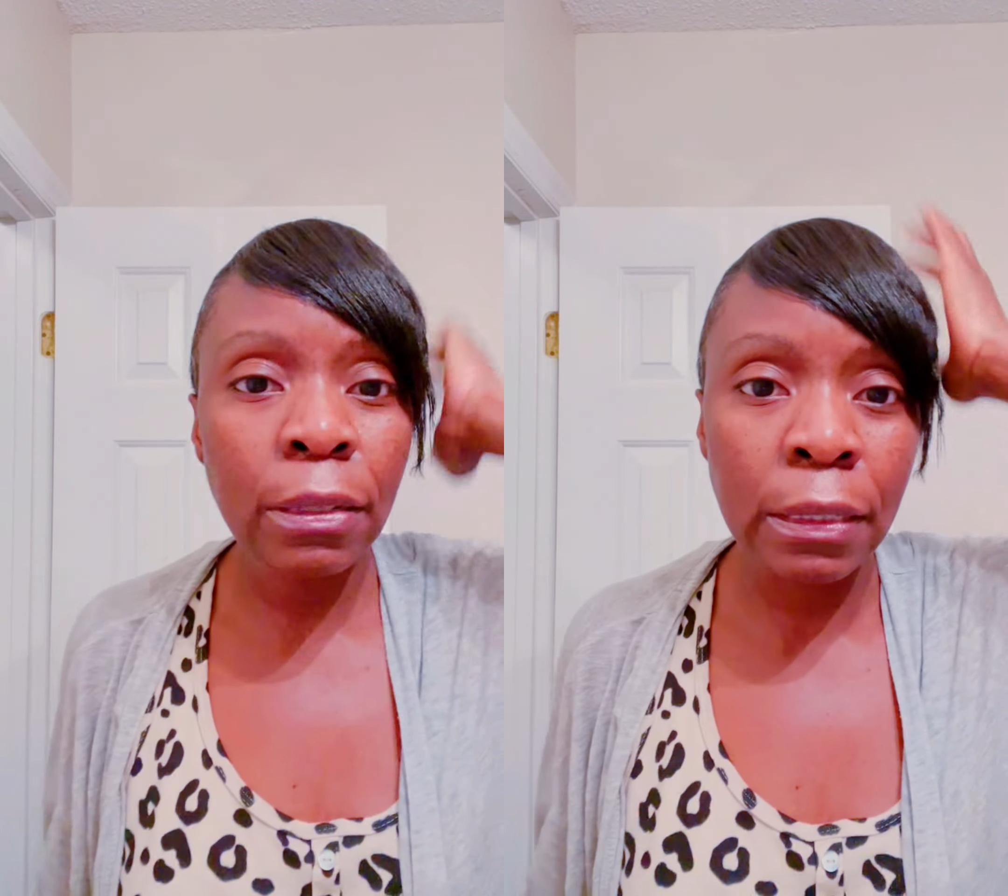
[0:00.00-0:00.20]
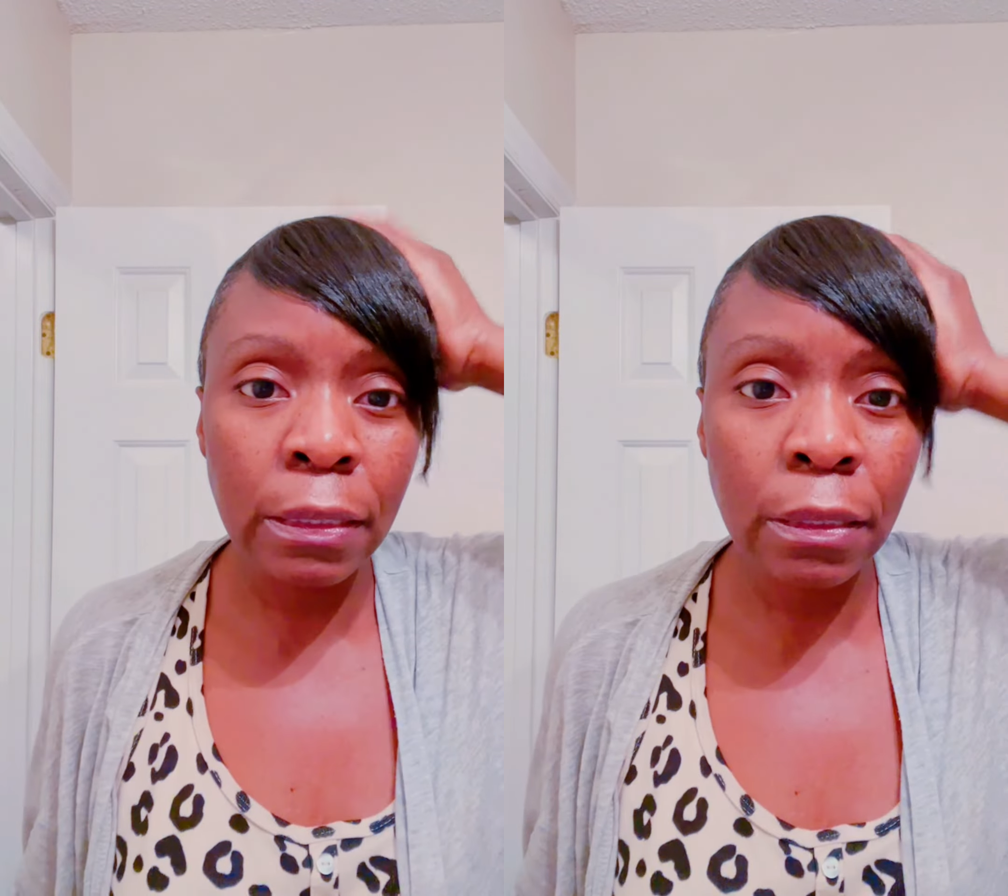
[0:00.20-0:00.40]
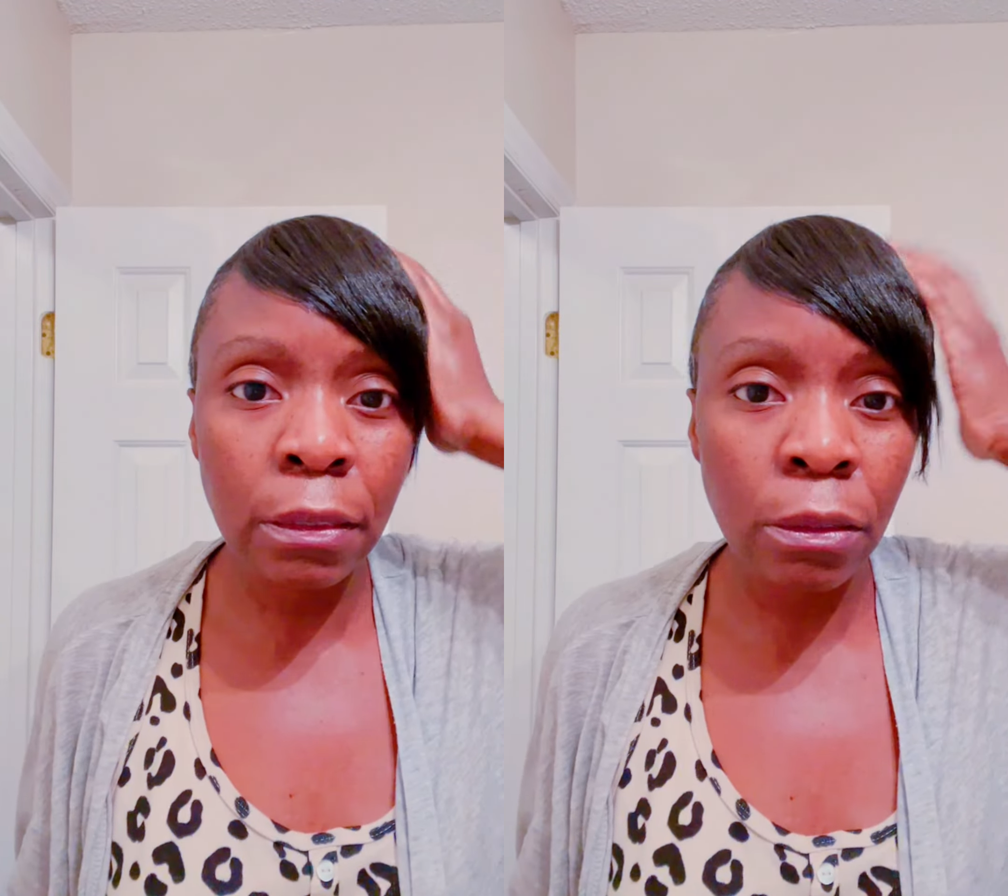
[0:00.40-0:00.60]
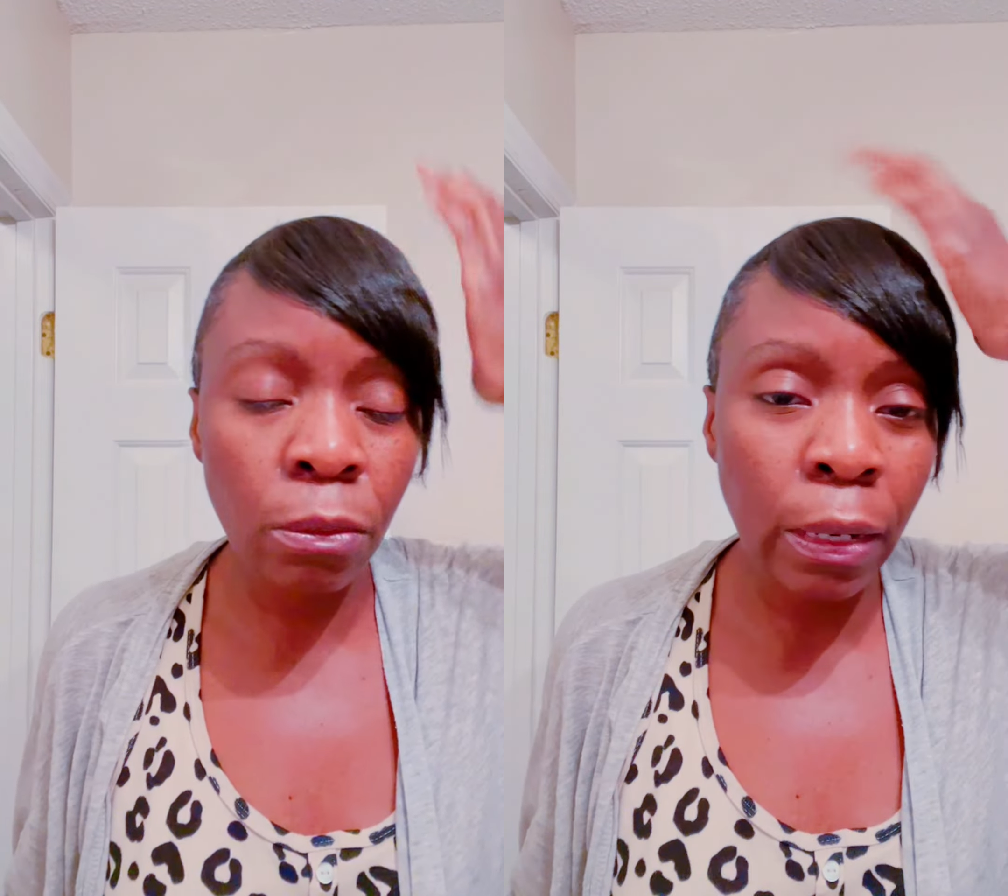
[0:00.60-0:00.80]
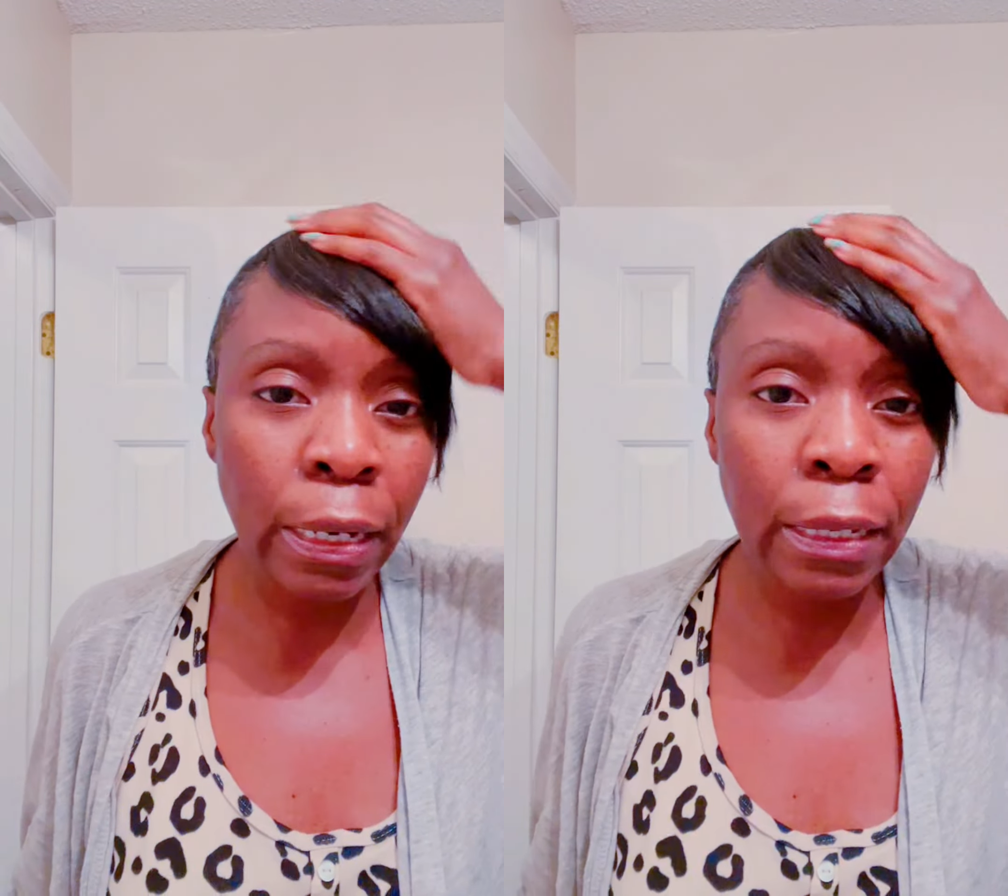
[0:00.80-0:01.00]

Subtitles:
this, right?